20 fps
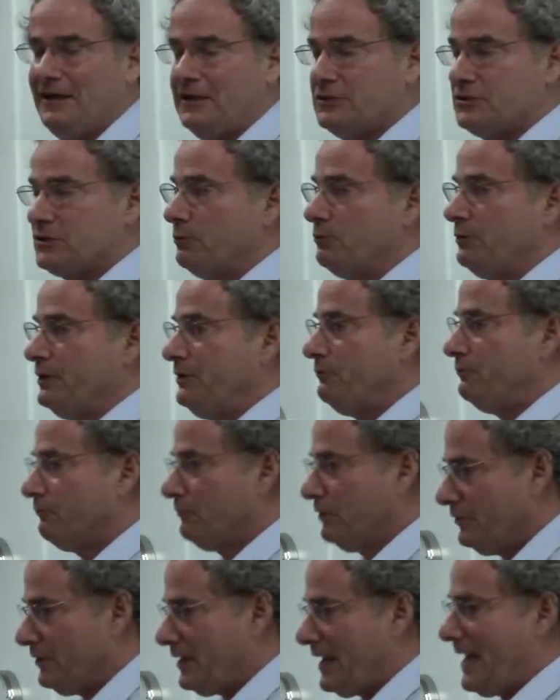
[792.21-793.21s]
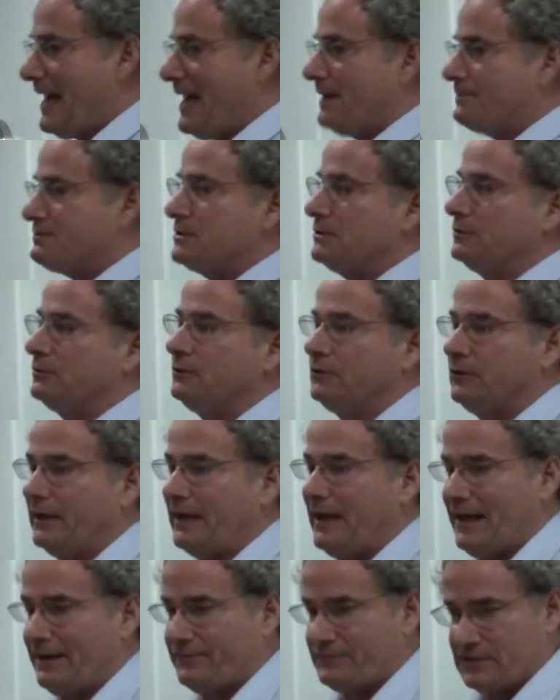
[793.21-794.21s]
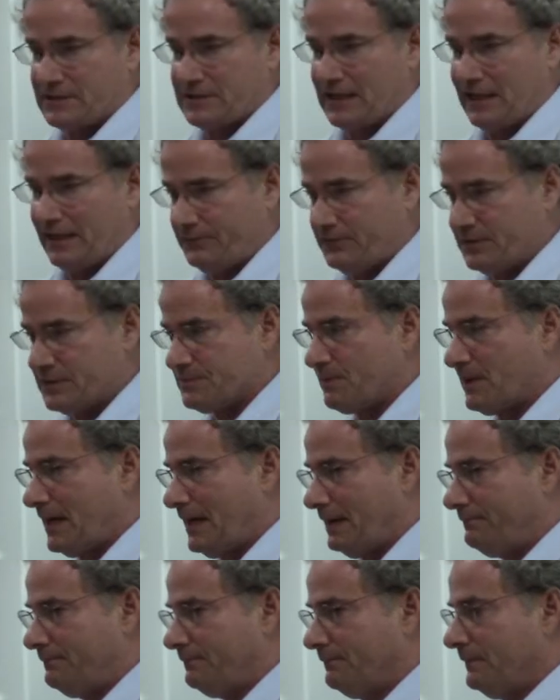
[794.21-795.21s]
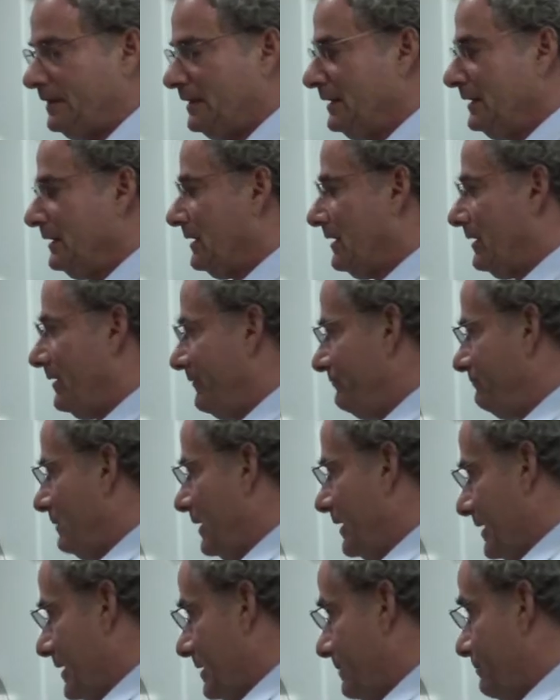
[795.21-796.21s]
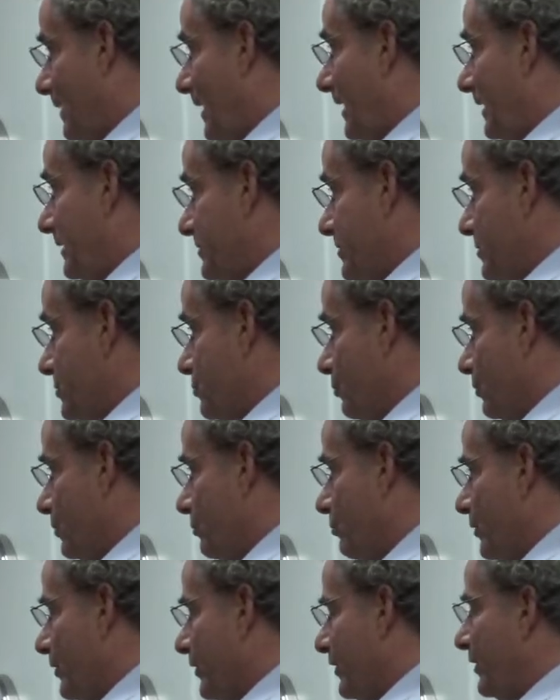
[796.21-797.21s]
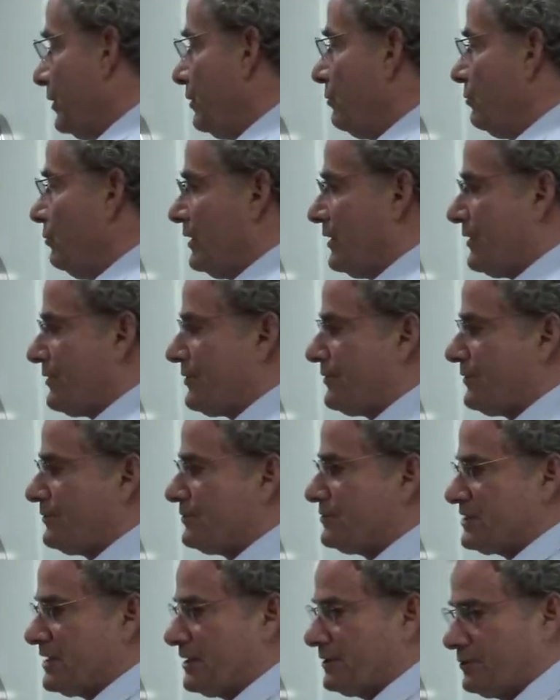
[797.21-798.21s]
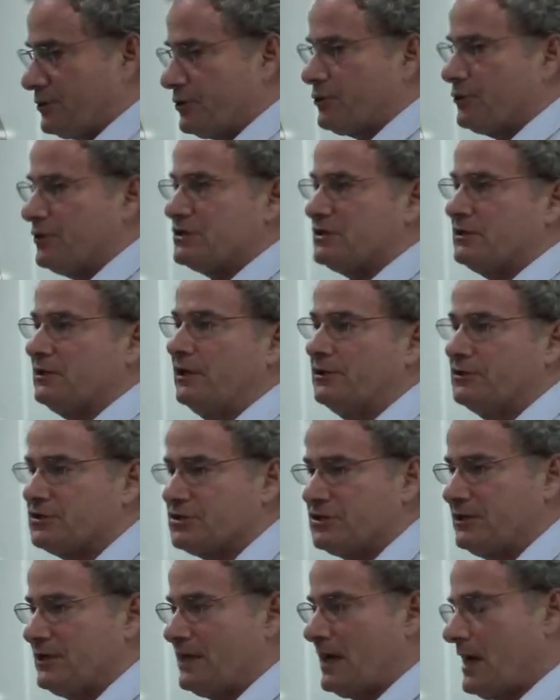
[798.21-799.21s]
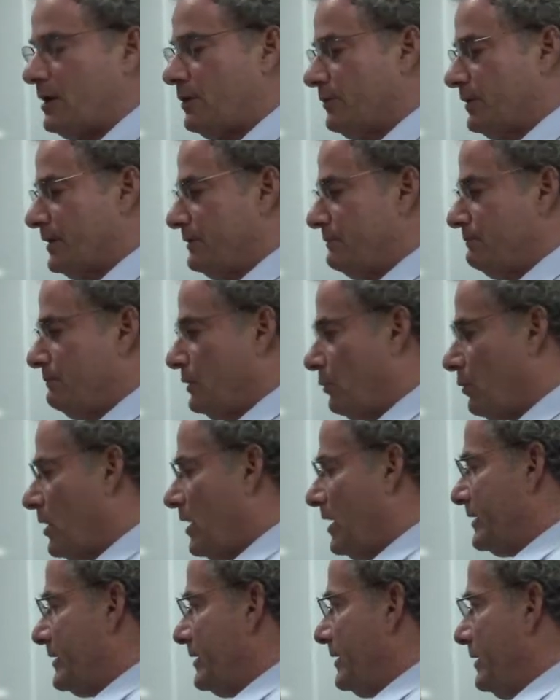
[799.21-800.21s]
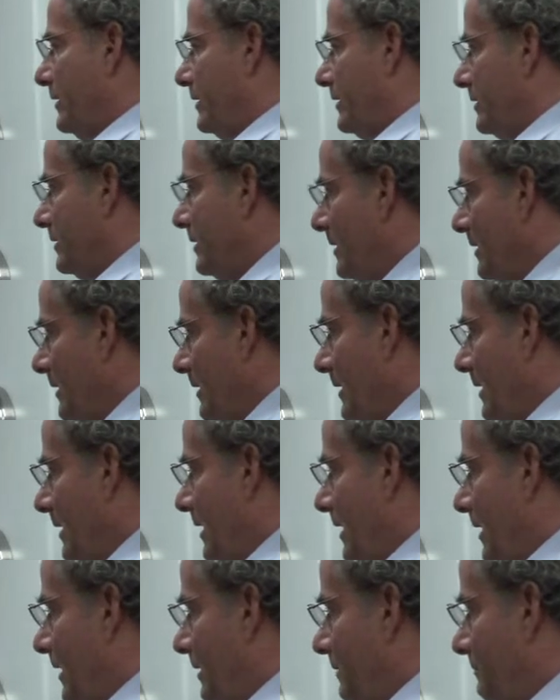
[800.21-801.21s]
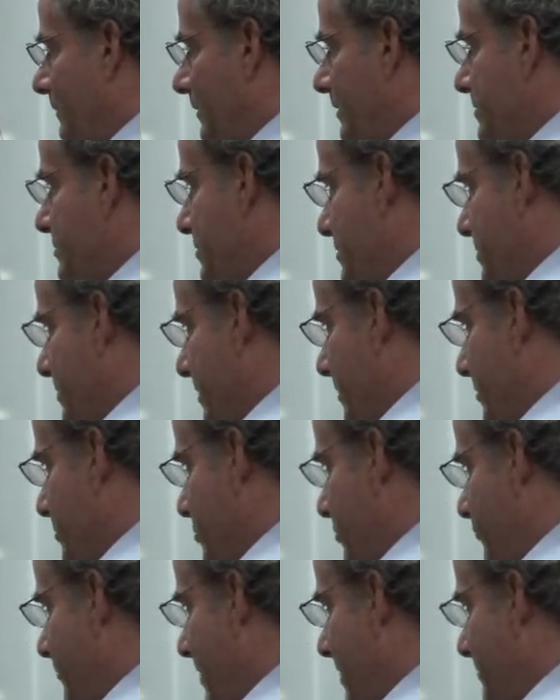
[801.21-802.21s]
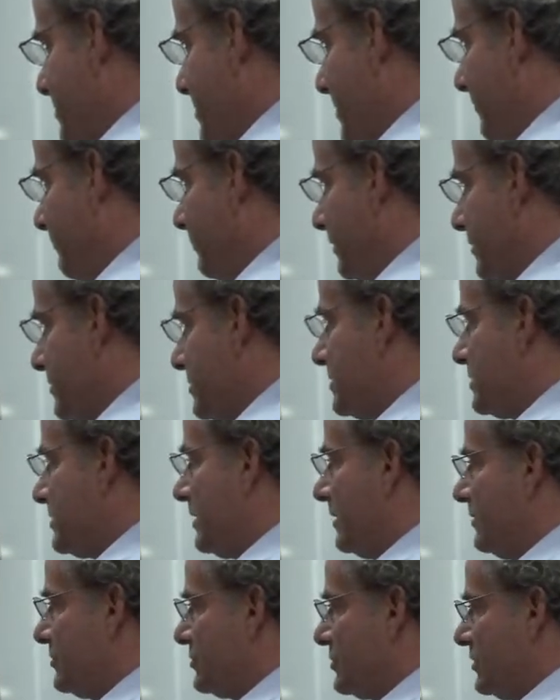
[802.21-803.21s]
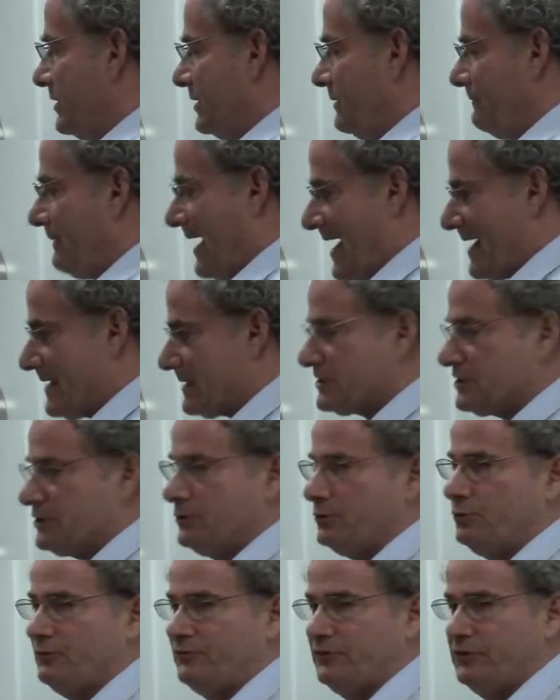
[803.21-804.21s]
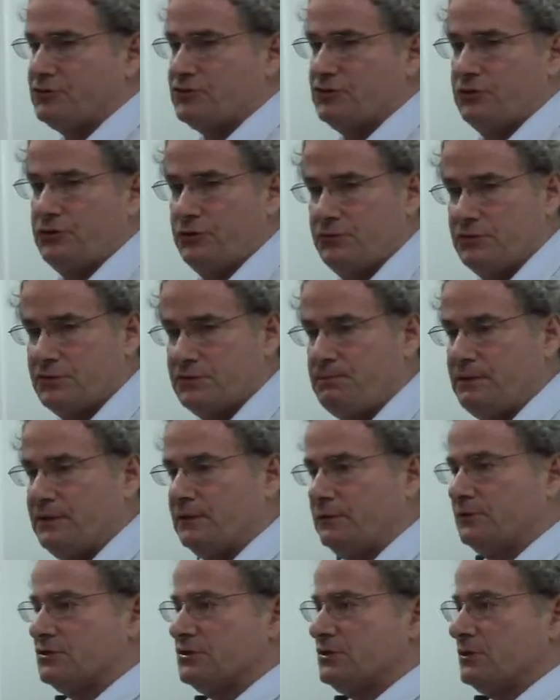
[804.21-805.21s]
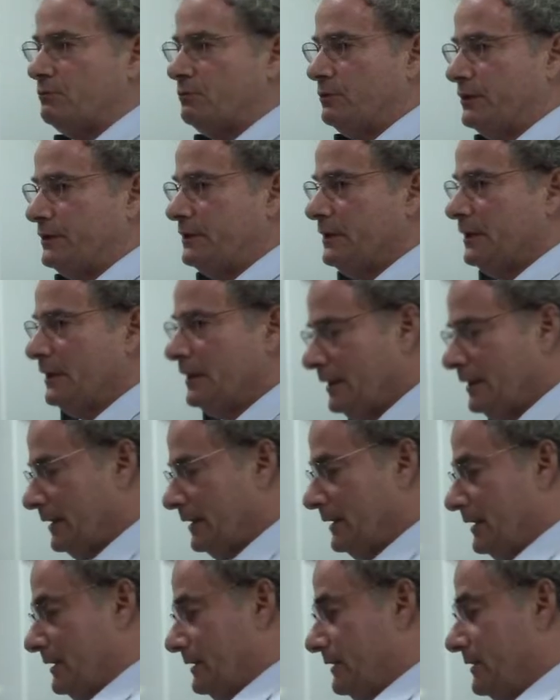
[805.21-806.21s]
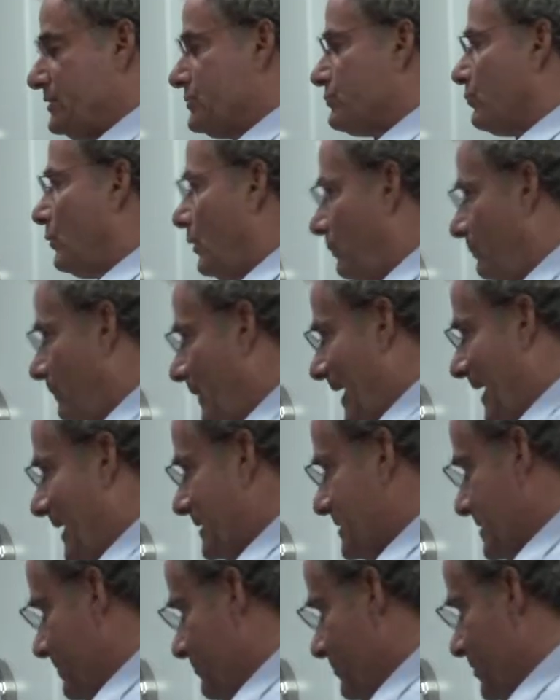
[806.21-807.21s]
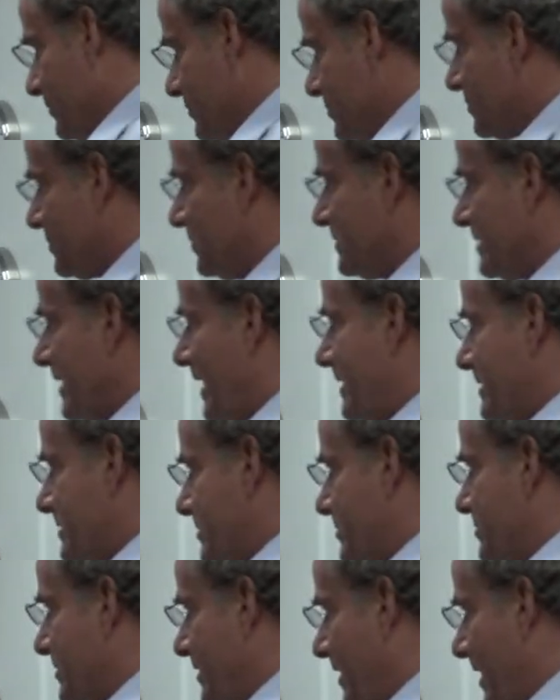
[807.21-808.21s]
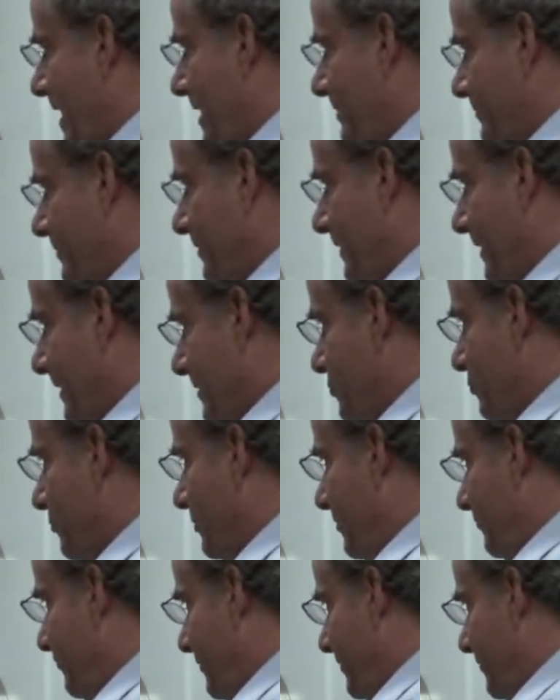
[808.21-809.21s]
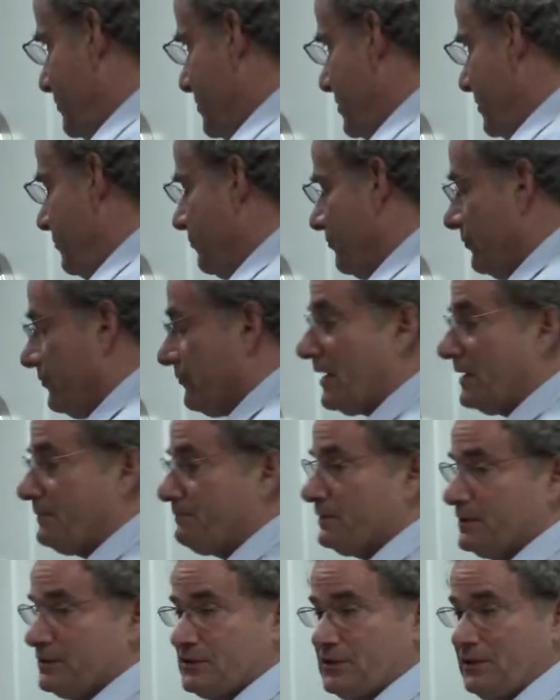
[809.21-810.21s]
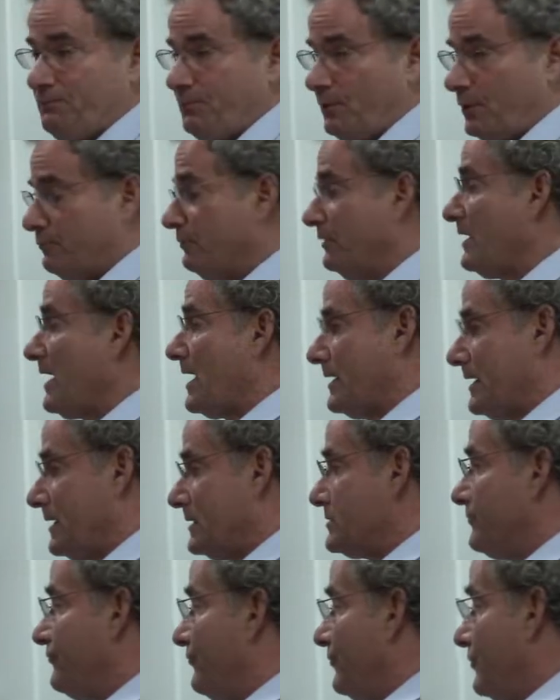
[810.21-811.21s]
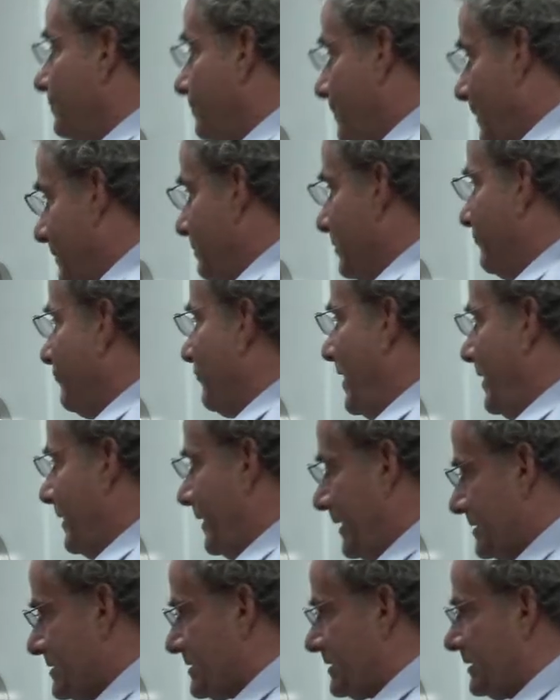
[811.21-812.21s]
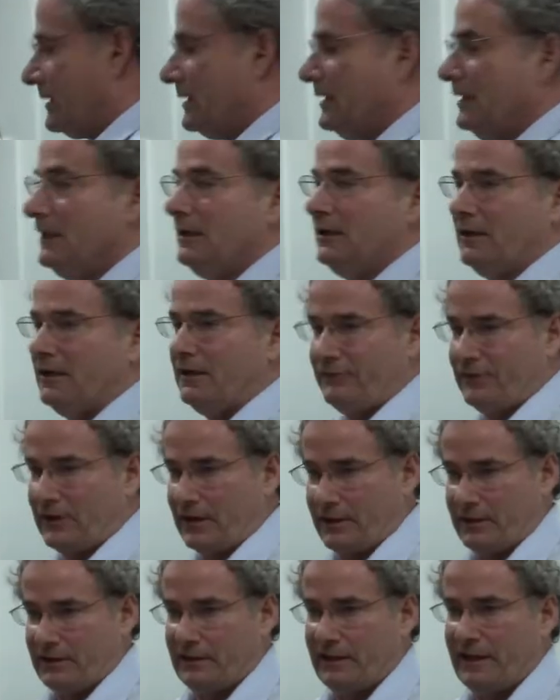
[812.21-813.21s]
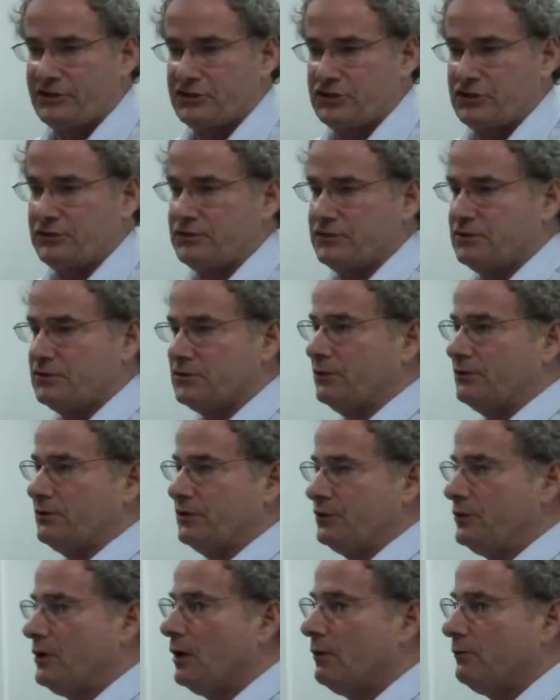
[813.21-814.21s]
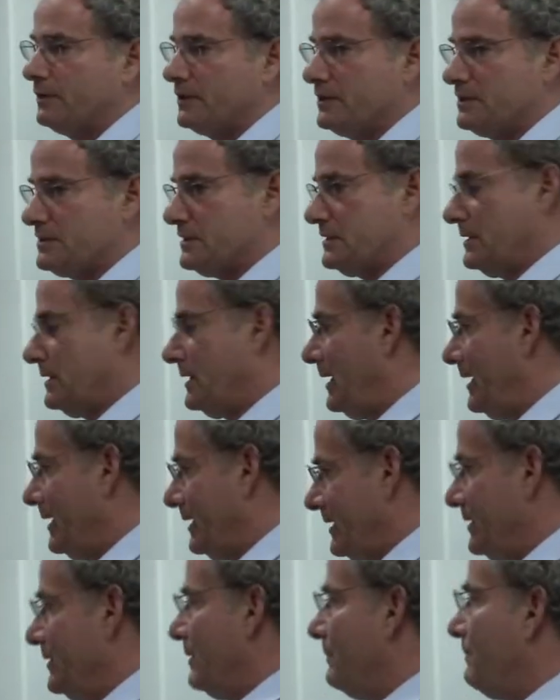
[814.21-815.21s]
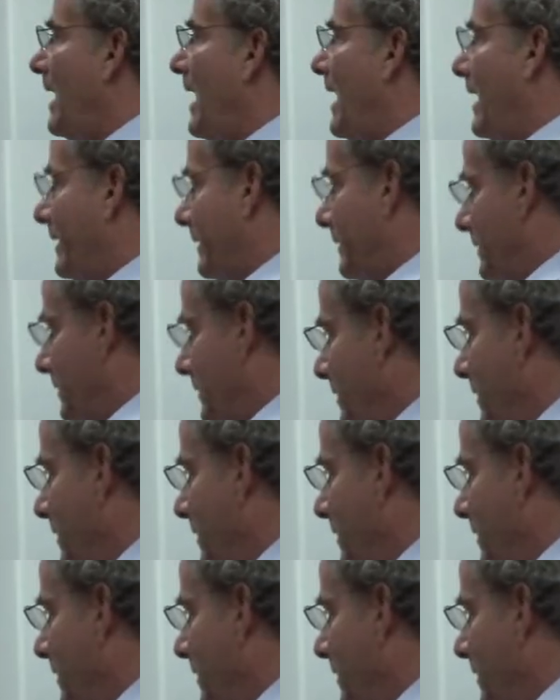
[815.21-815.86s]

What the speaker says: So we absolutely have to solve this problem of money in politics. We're working with Senator Chris Larson now in Milwaukee, and Melissa Sargent, Representative Melissa Sargent in Madison, who've introduced bills that would at least roll back some of those disasters that happened in that 2015 rewrite. But at some point, we got to get to full public financing of our elections so that no one is in the pocket